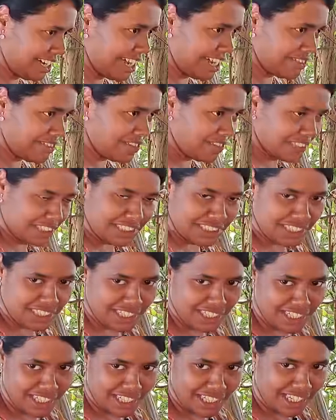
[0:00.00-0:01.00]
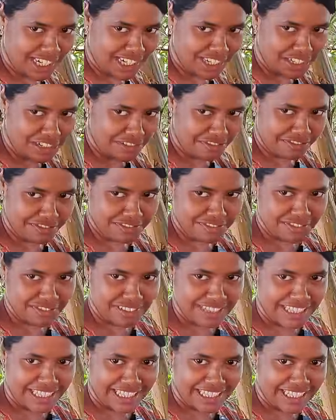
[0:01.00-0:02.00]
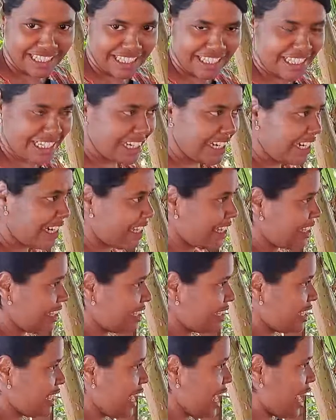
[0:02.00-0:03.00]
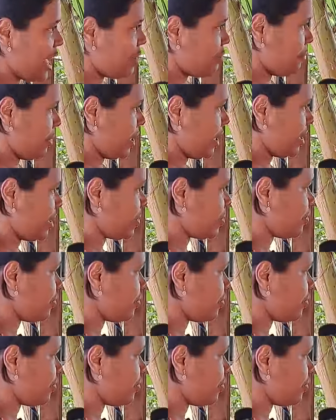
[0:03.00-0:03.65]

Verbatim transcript: I have never seen any kind of healing happening.